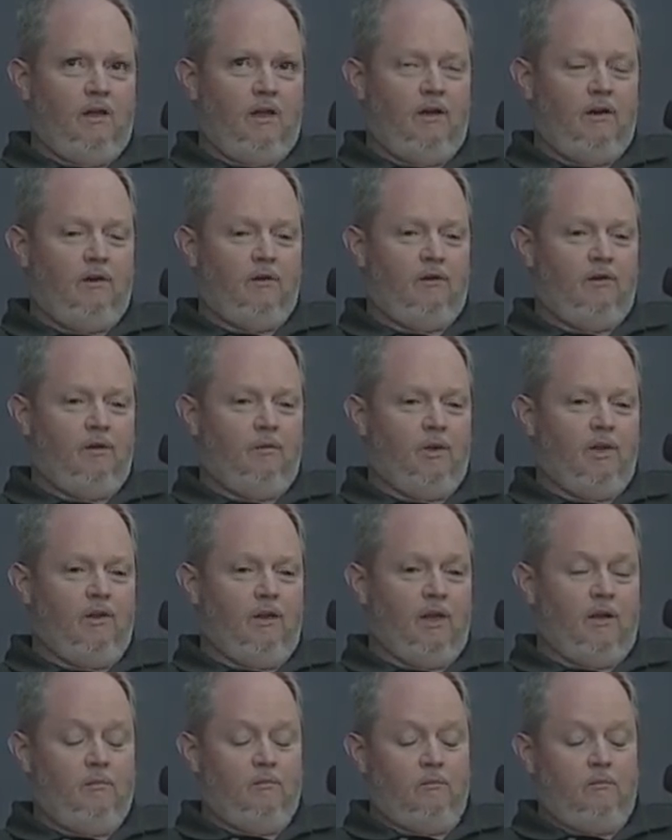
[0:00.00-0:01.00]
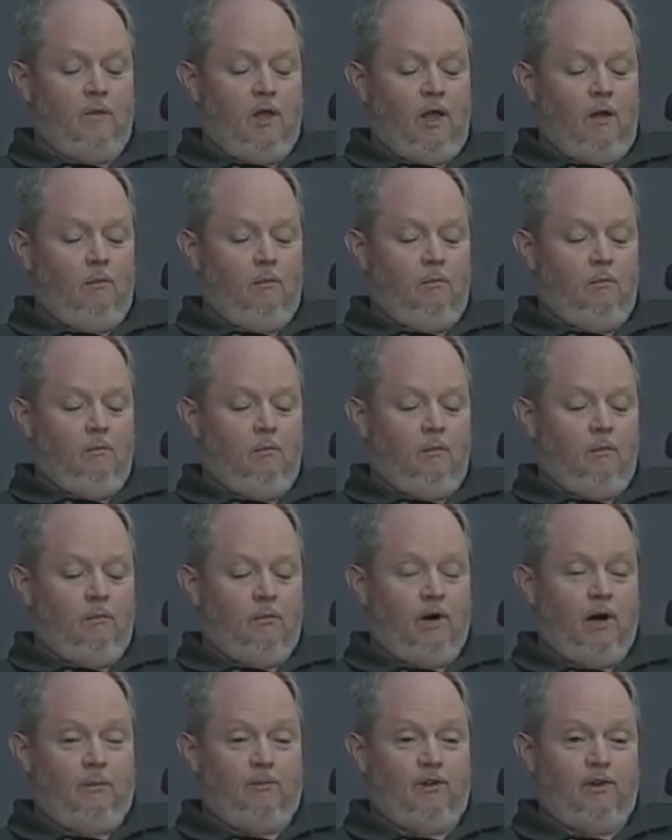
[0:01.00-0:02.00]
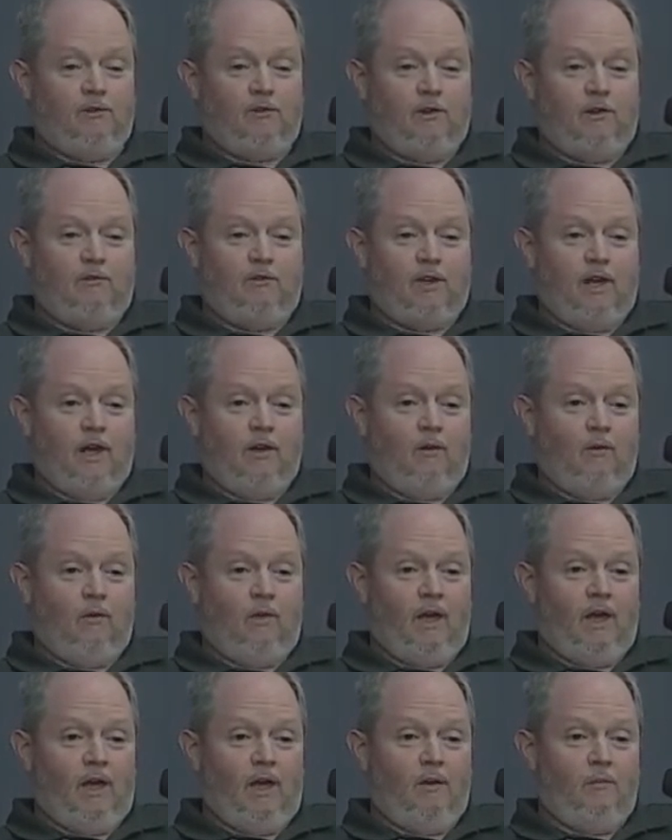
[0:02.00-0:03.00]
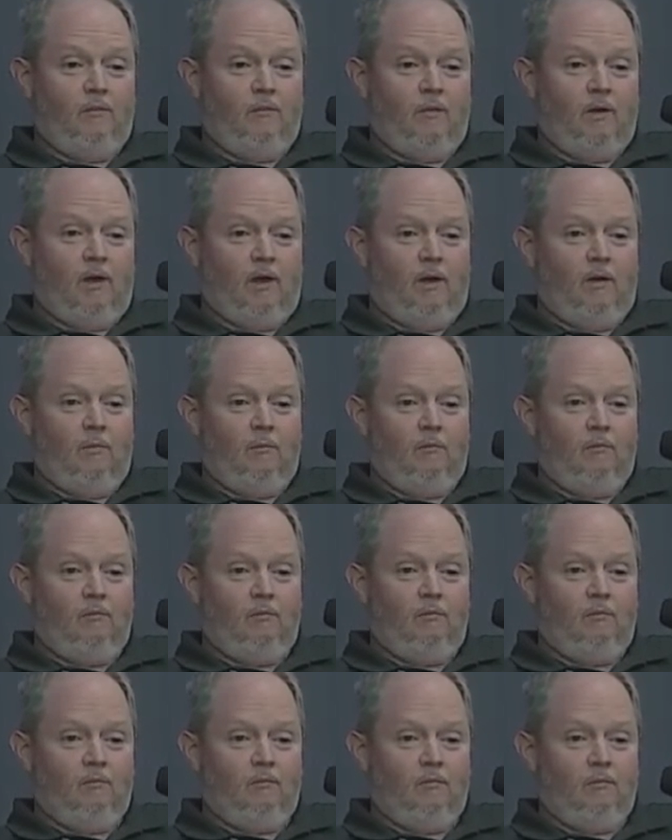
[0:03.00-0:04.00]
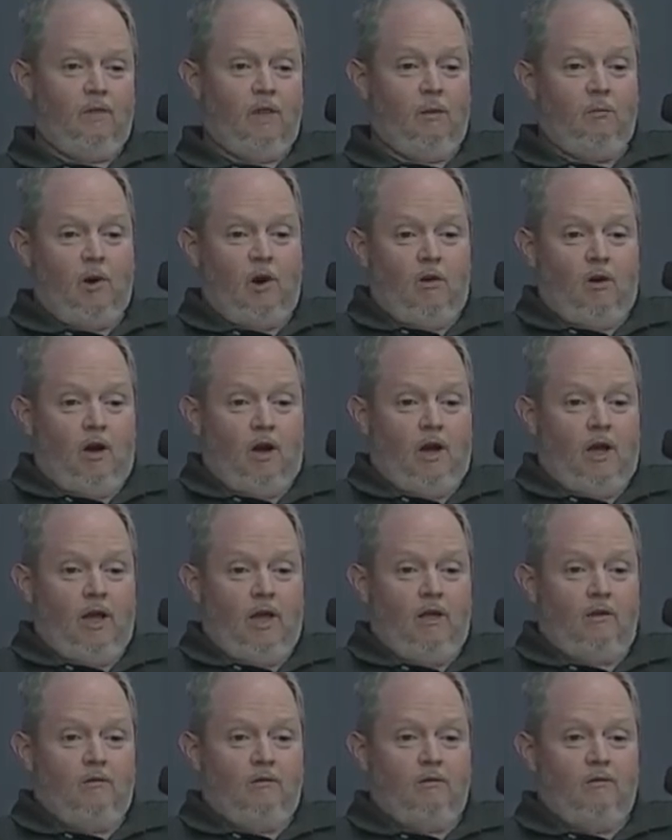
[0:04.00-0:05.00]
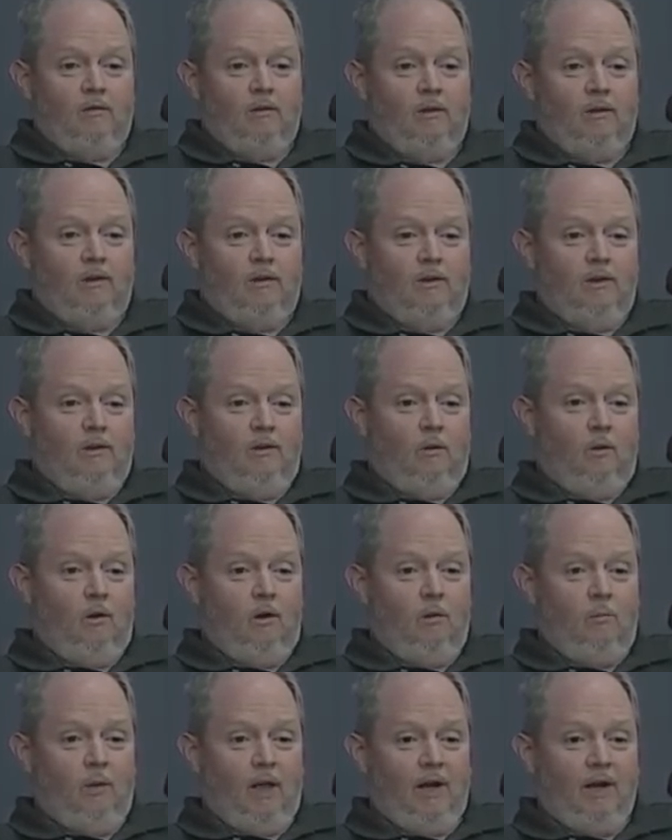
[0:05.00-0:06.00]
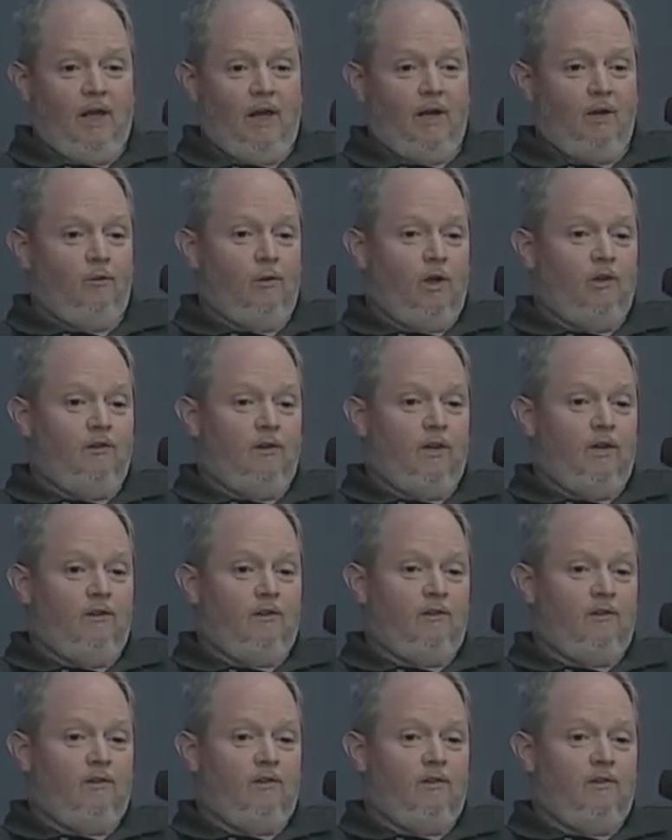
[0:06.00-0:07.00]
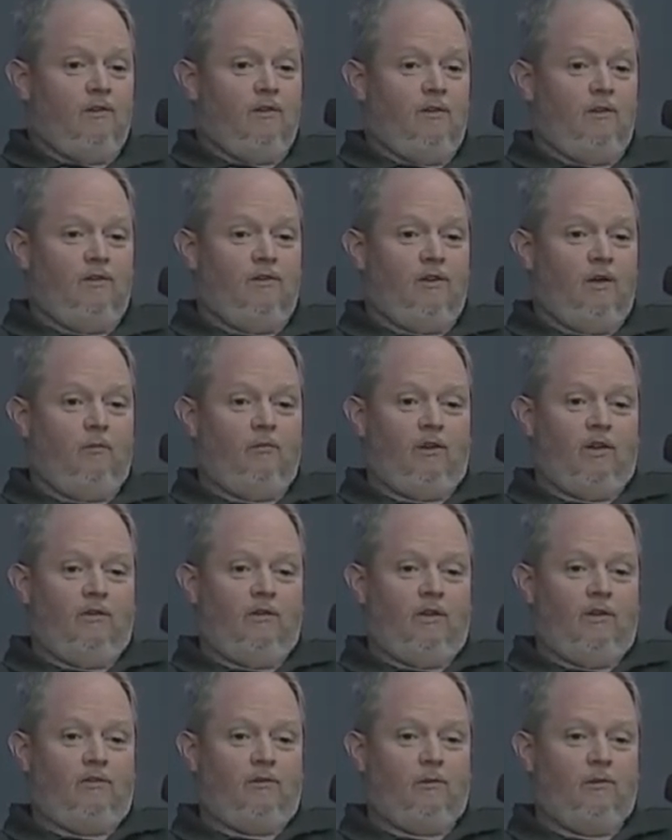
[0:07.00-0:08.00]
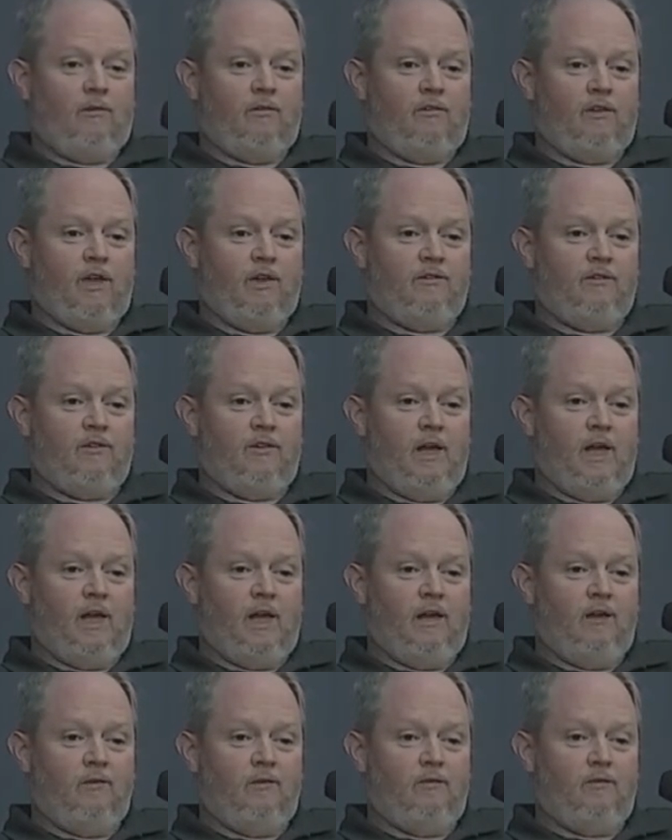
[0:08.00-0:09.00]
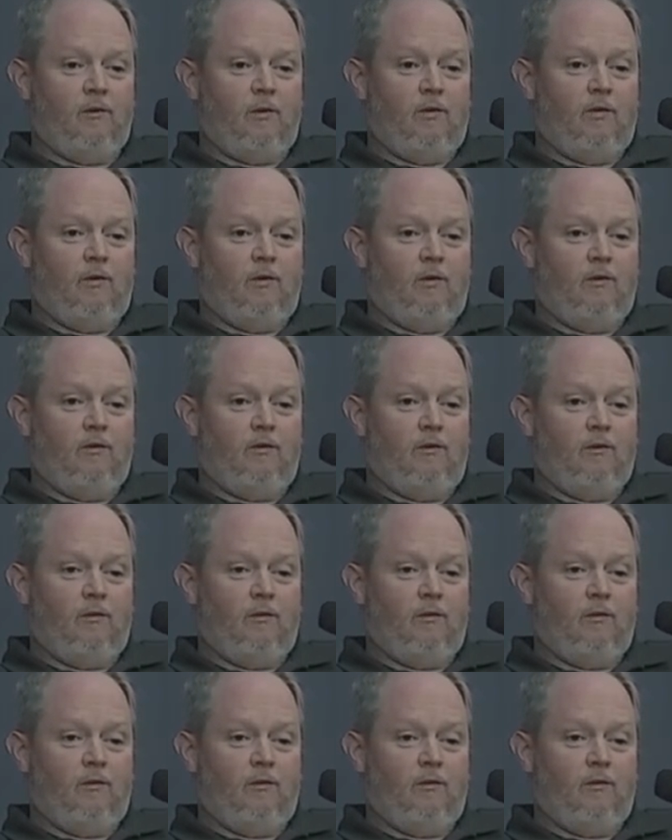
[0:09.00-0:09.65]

it occurred to me that um, perhaps I should have titled that um, MRI or magnetic resonance or something that sort of sets that for the,